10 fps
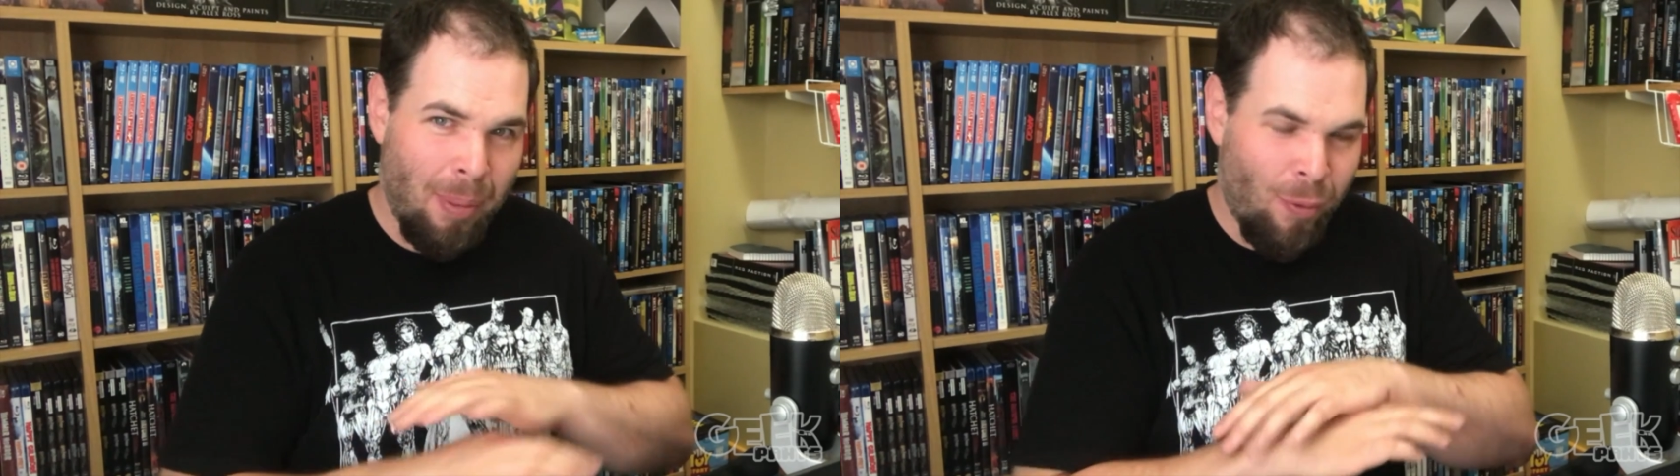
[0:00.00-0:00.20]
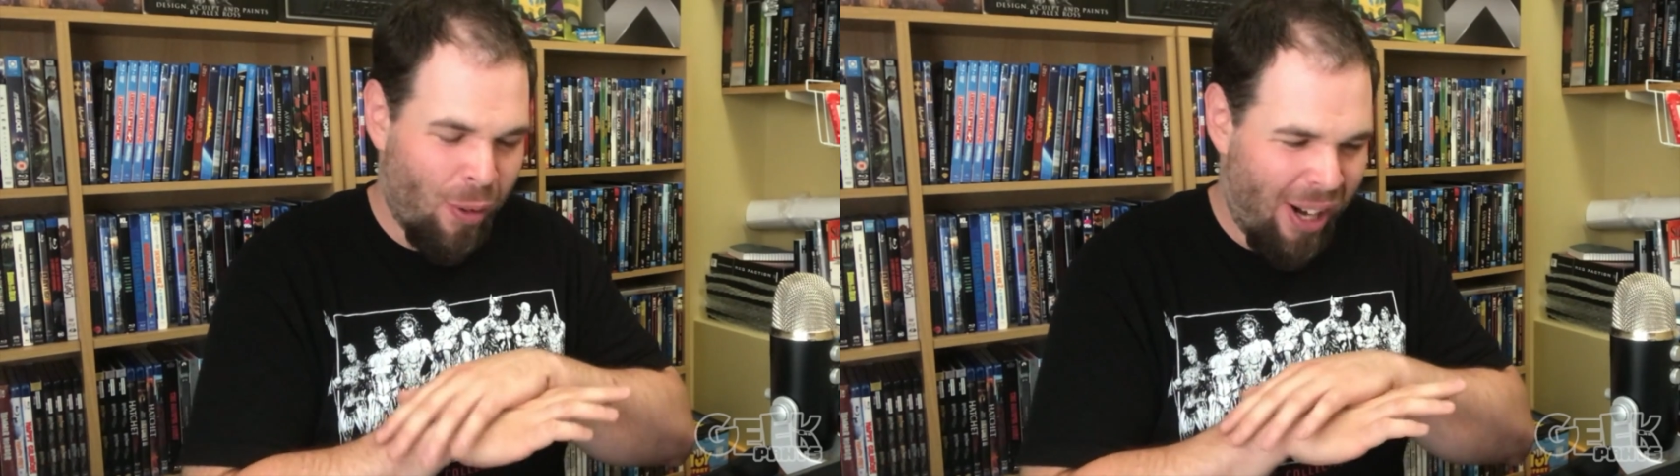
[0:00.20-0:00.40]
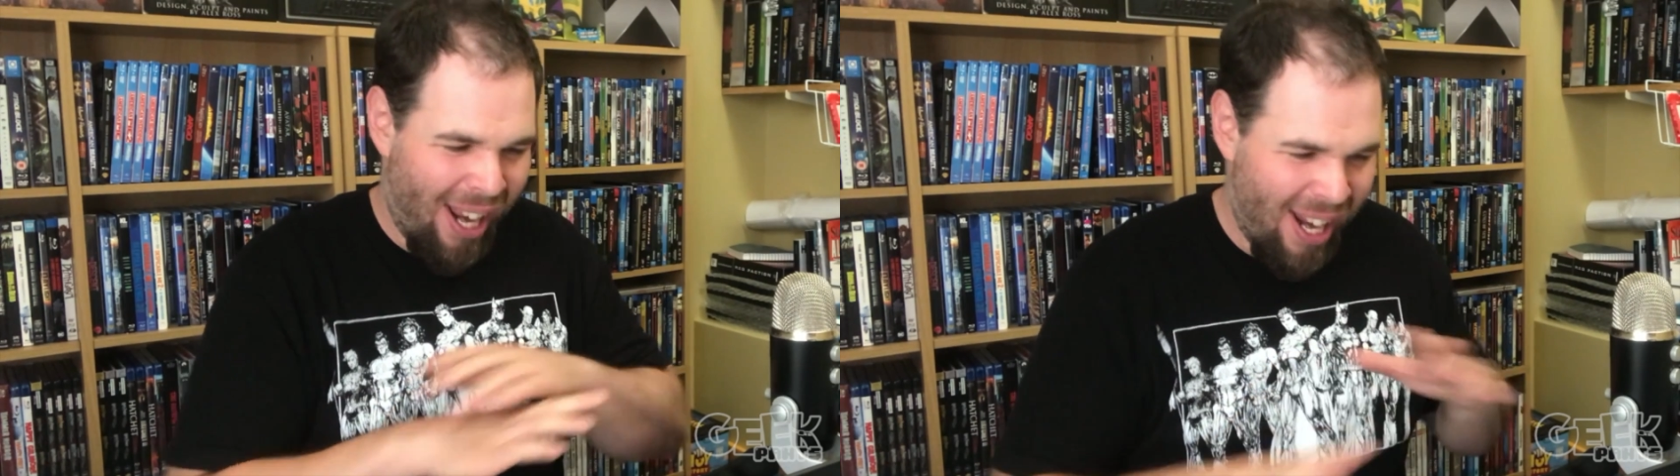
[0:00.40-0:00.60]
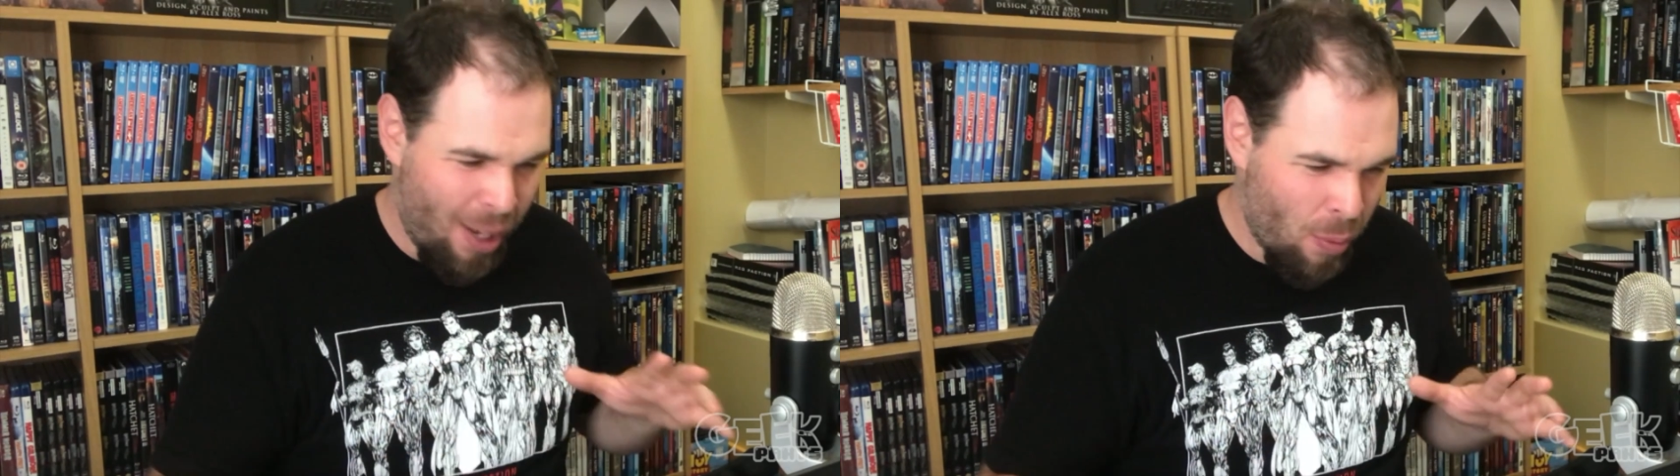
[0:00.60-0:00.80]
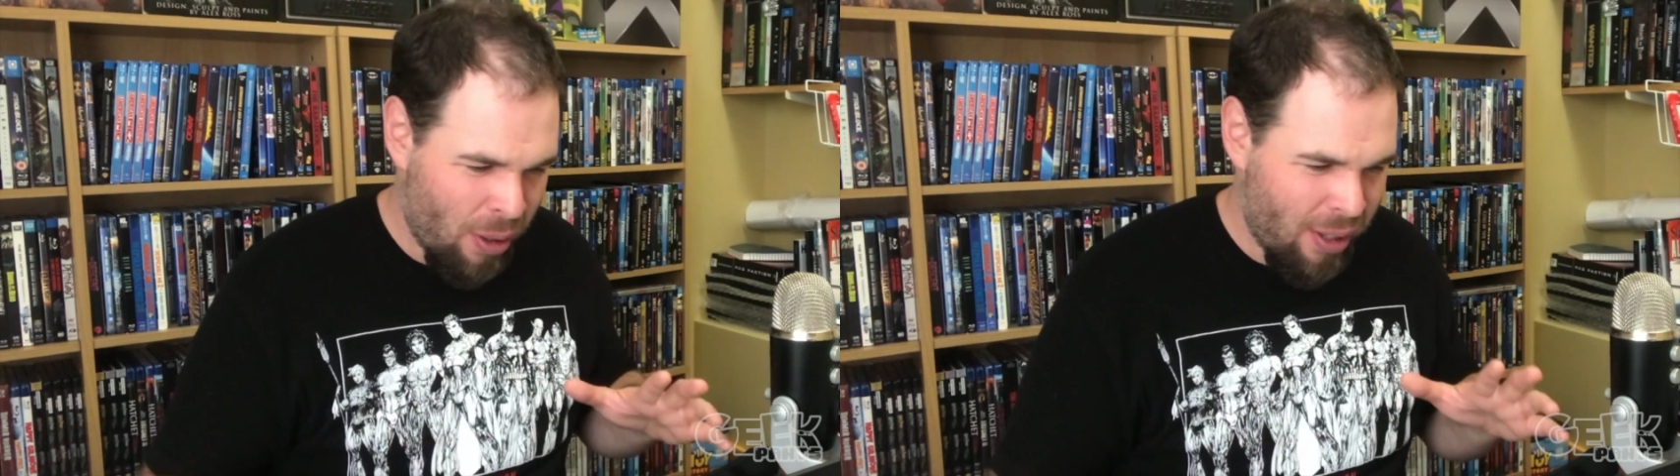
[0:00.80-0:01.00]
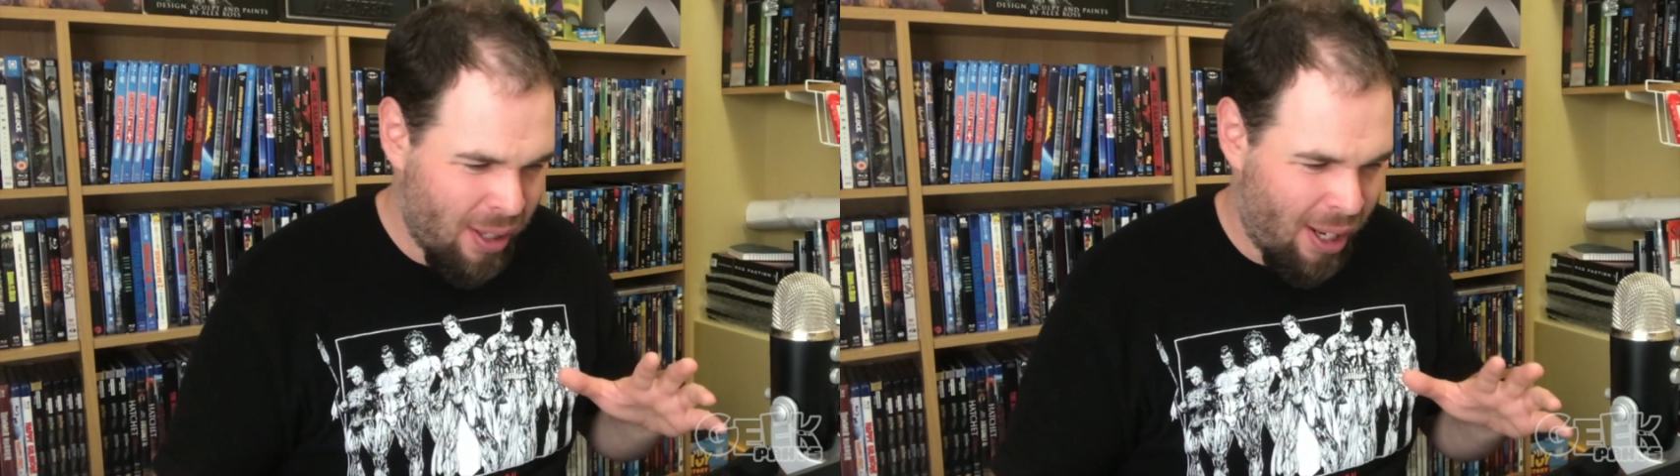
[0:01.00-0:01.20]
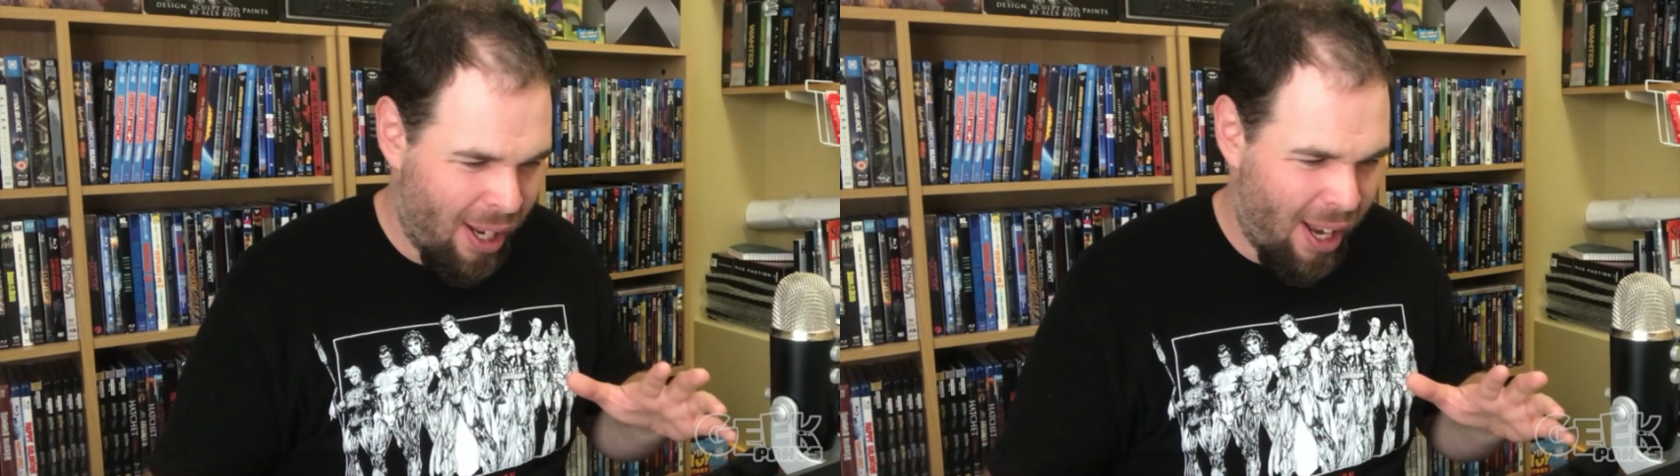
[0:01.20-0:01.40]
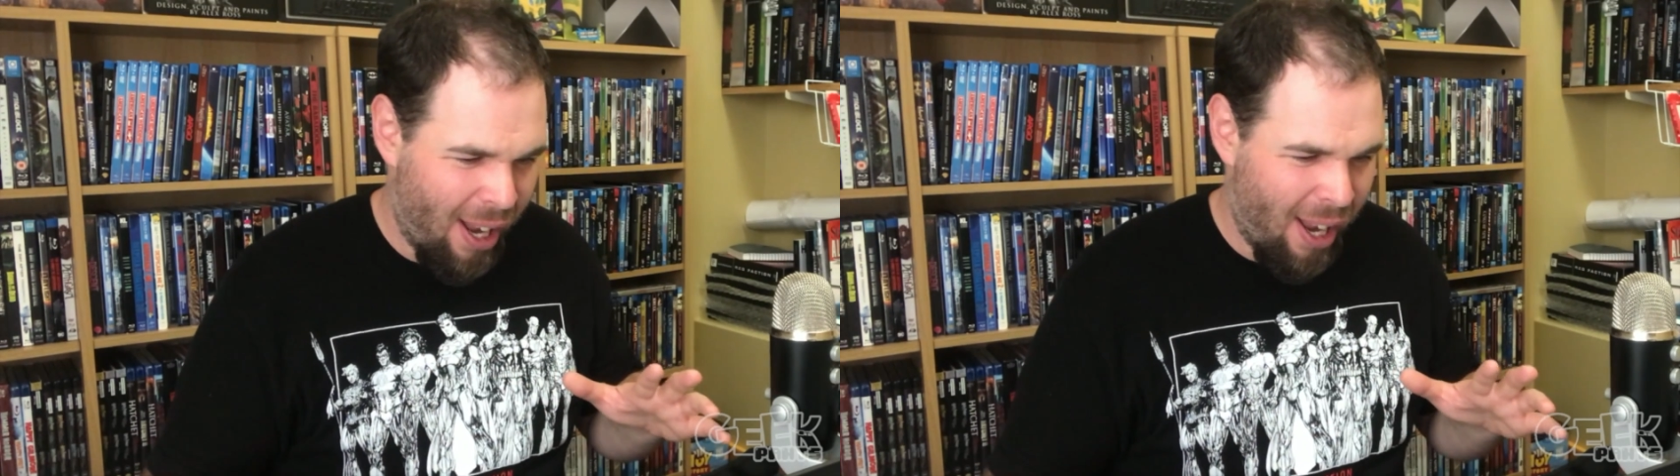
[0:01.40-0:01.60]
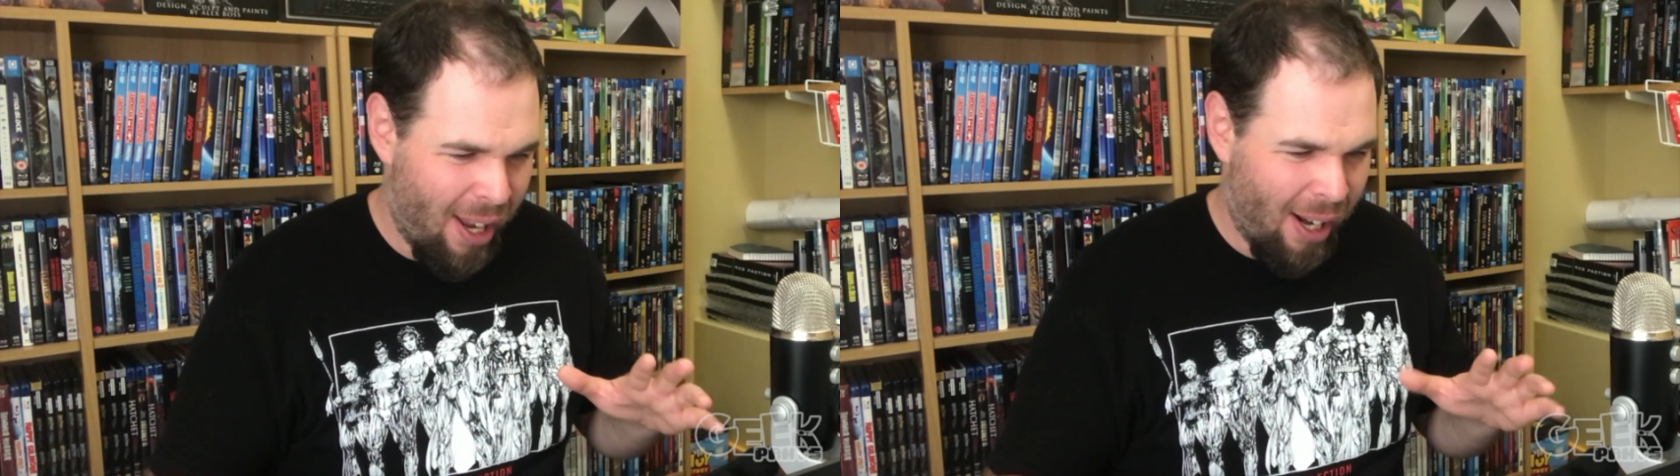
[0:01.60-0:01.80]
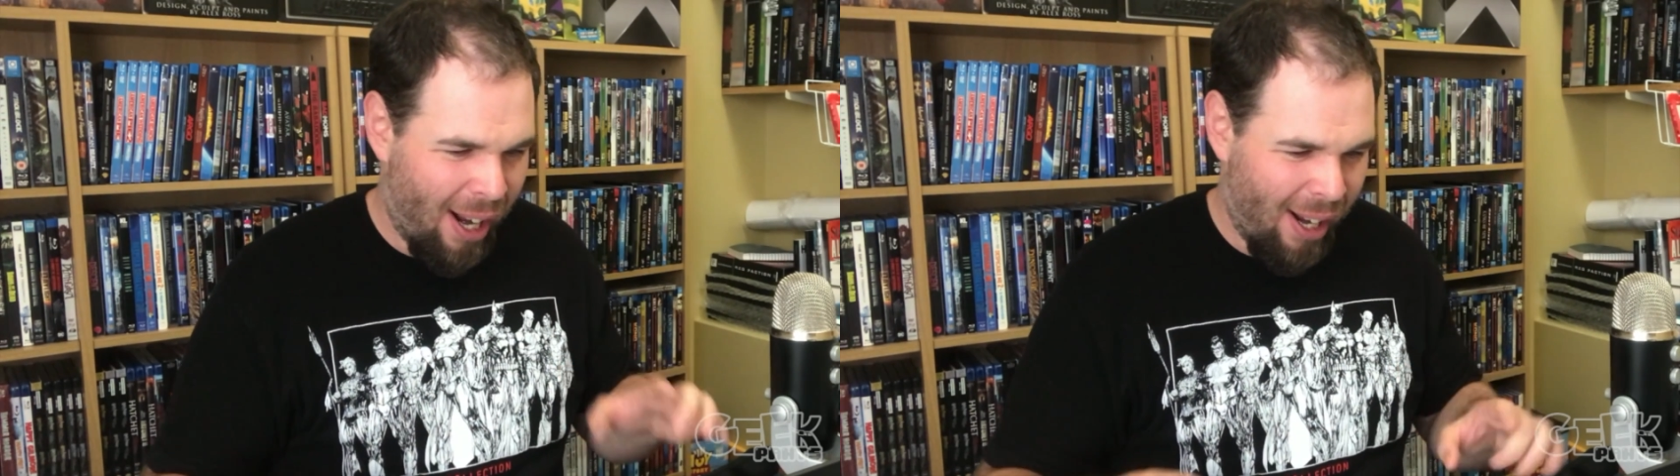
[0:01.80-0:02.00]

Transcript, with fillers: before anyone, and